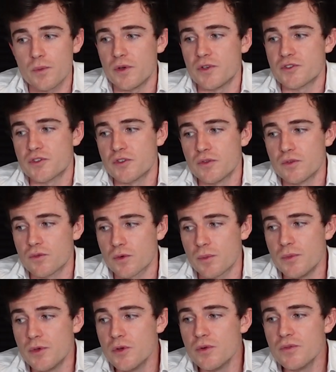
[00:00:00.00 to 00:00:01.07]
it was
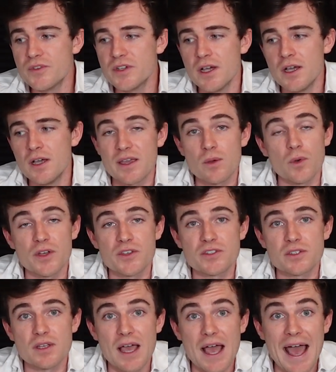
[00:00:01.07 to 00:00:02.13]
removed, it
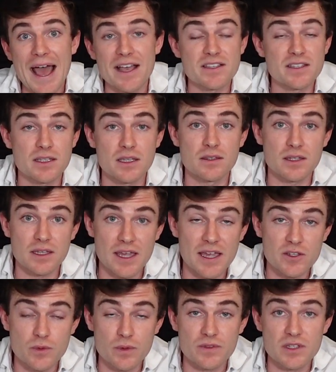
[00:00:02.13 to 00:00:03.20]
was, as in the
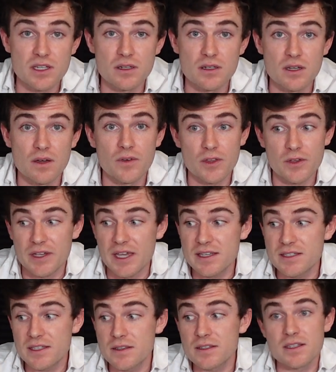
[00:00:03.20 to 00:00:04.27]
case we've seen of other
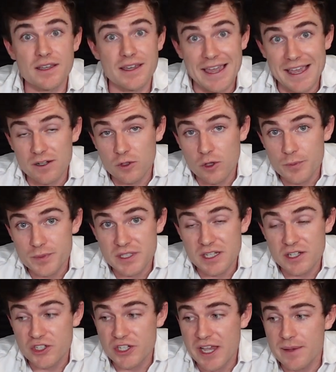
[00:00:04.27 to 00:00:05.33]
cases, cantaloupe
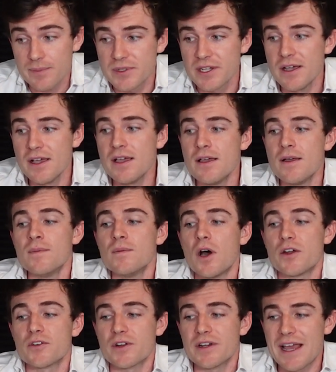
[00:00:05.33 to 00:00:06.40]
seed-shaped.
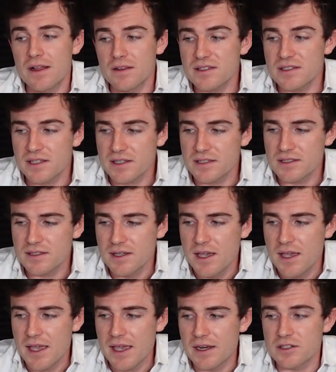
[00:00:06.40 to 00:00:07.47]
Under analysis,
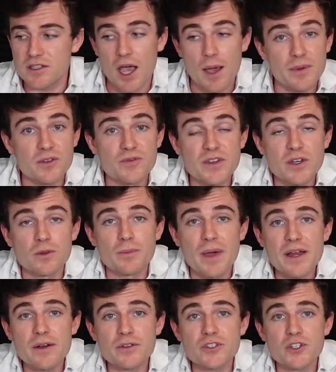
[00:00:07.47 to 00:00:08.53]
an atomic field
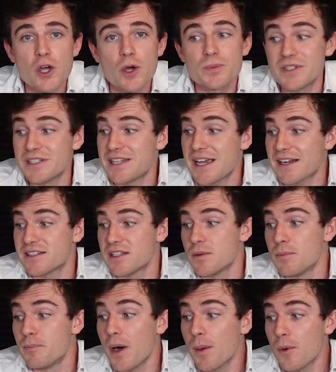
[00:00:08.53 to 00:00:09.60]
microscope
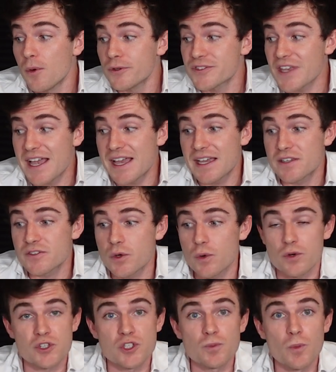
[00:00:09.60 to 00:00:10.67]
detected bubbles, eggs,
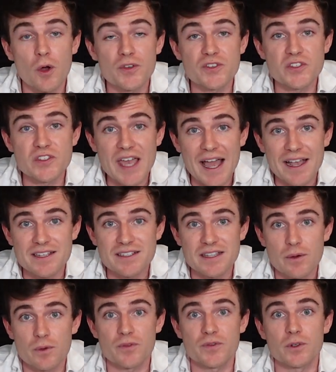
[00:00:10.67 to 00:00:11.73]
or small sacs
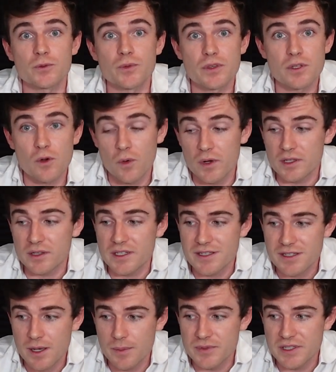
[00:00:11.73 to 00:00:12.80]
that were filled with an oily
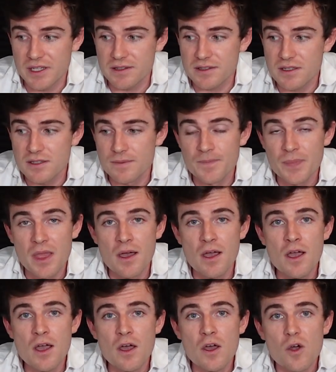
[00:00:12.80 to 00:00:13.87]
substance.
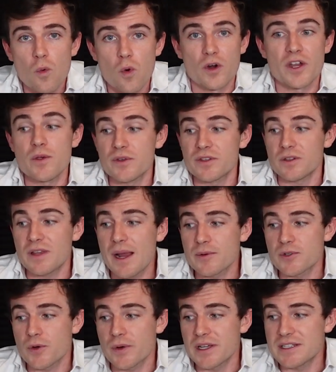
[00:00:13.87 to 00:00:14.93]
Working with a
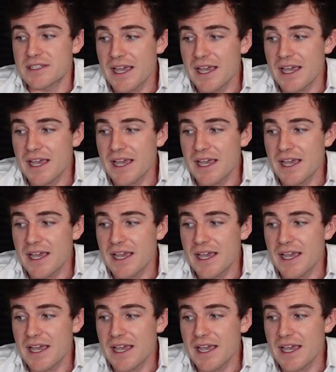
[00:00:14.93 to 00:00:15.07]
laboratory in